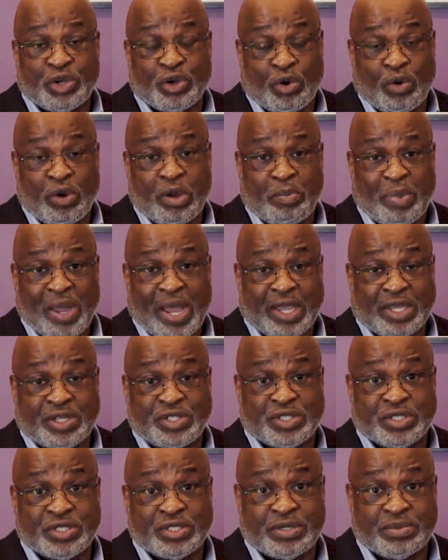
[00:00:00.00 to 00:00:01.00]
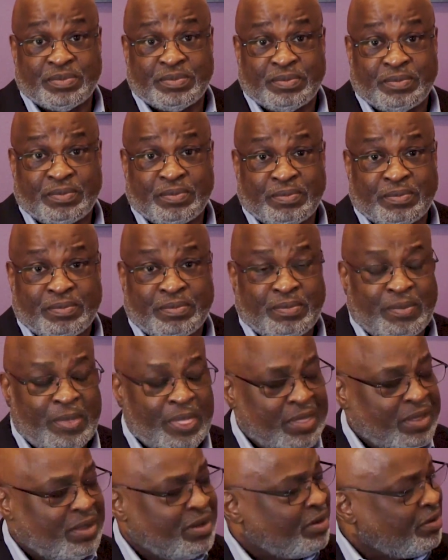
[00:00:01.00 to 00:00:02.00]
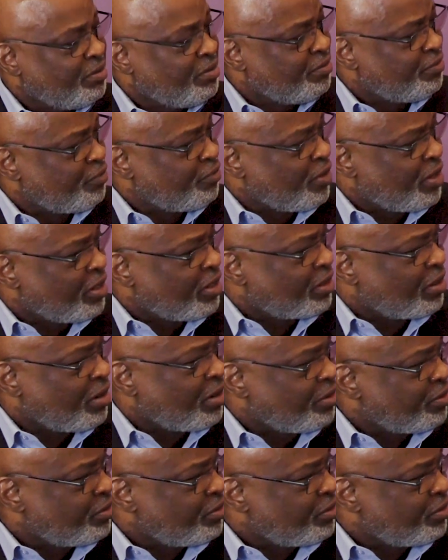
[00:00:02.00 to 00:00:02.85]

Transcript: current packages. Frank, are